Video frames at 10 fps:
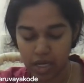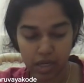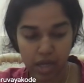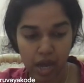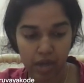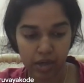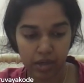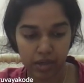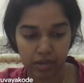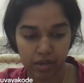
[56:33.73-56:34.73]
in
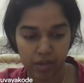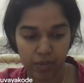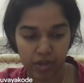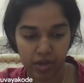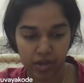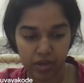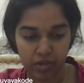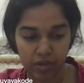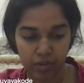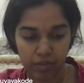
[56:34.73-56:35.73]
kinetics limited
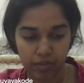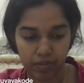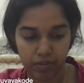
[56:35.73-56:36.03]
regime,